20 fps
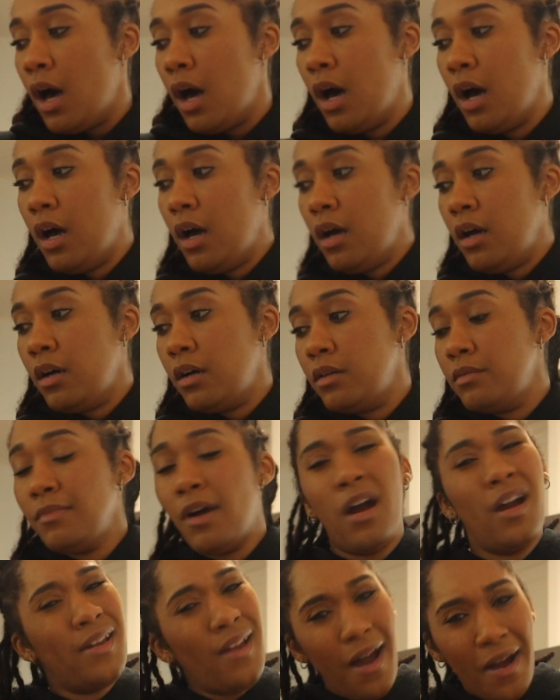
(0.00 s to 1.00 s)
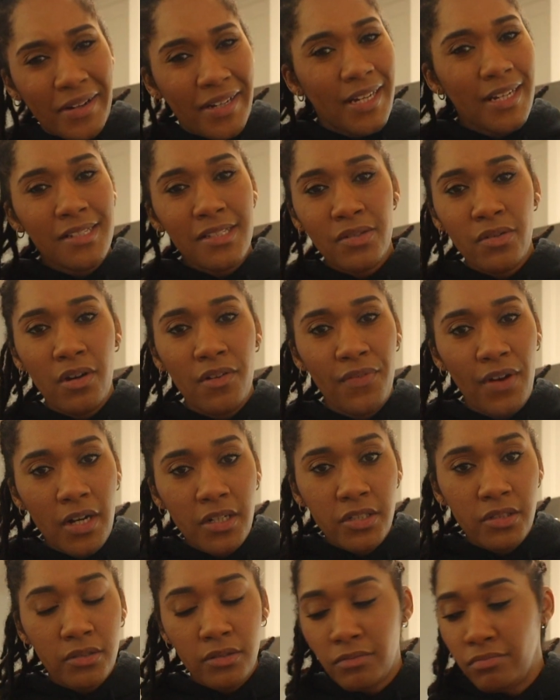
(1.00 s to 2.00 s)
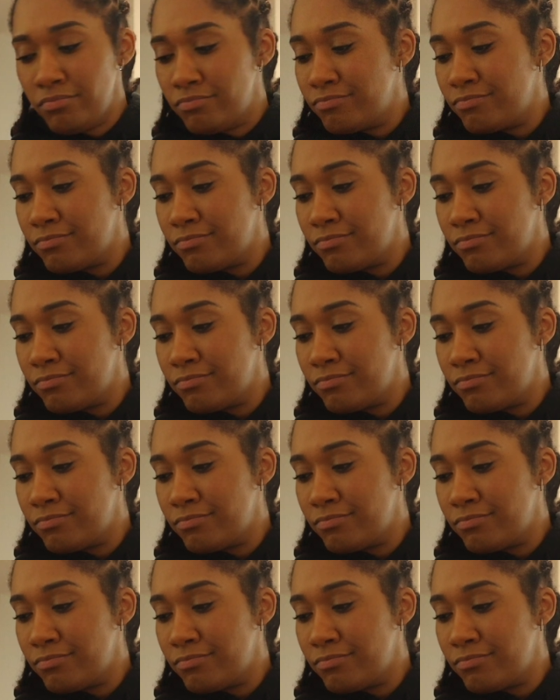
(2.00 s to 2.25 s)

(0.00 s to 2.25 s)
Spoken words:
Are y'all kids doing virtual?